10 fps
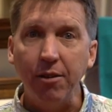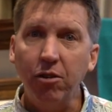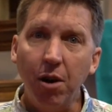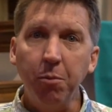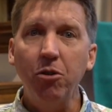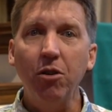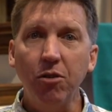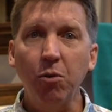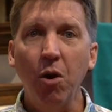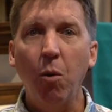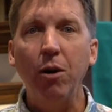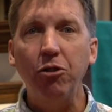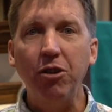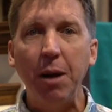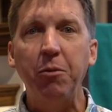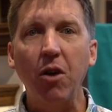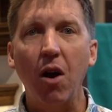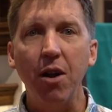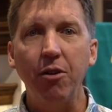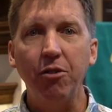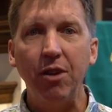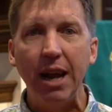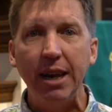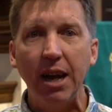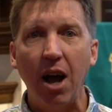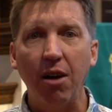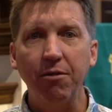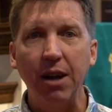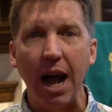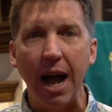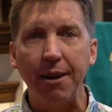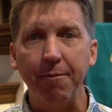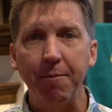Scripture is what shapes our understanding of God.